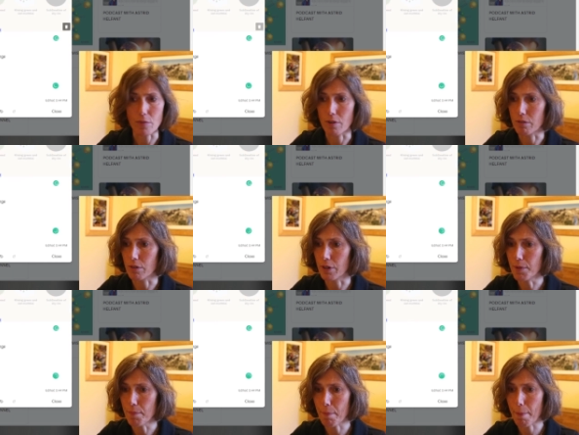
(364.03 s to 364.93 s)
Okay.
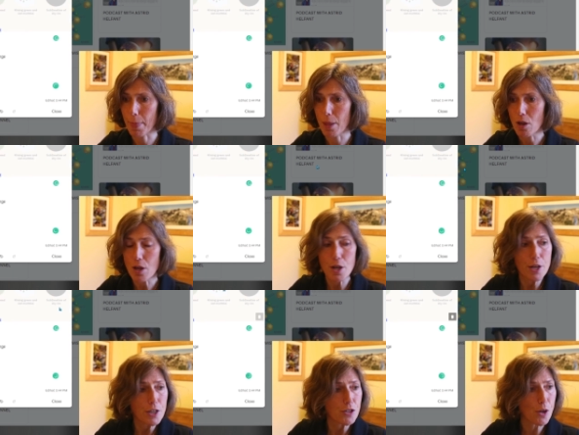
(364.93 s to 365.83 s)

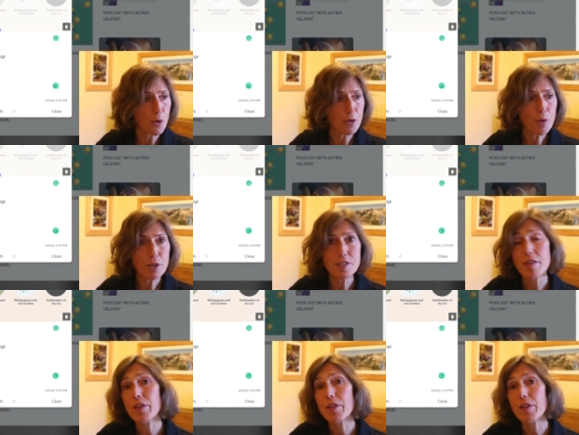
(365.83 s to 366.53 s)
So notice that